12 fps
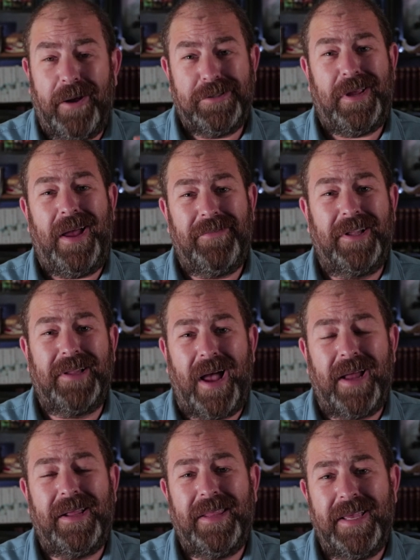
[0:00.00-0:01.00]
also have a
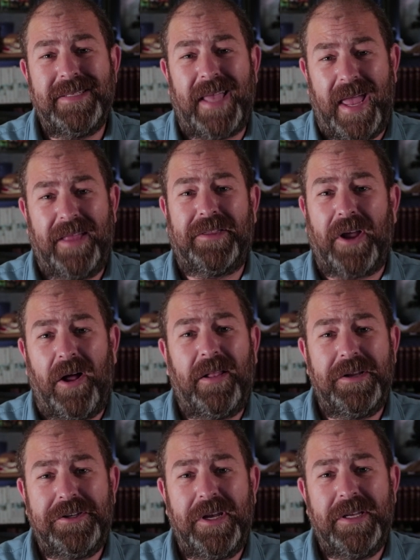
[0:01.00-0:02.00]
lot of these
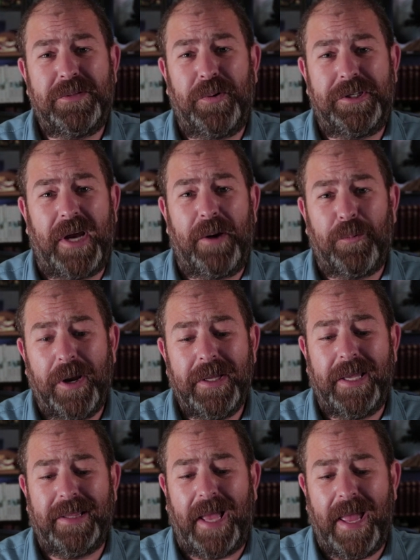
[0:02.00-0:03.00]
anthologies, which I
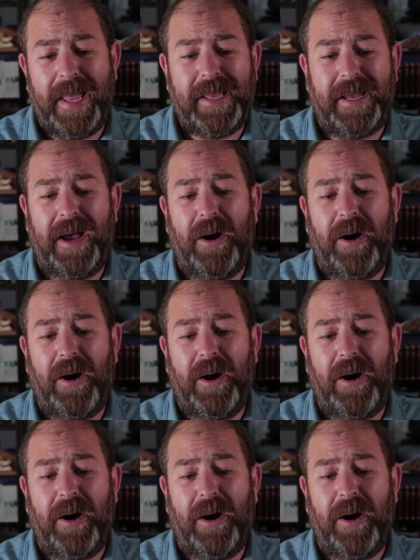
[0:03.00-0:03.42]
really like.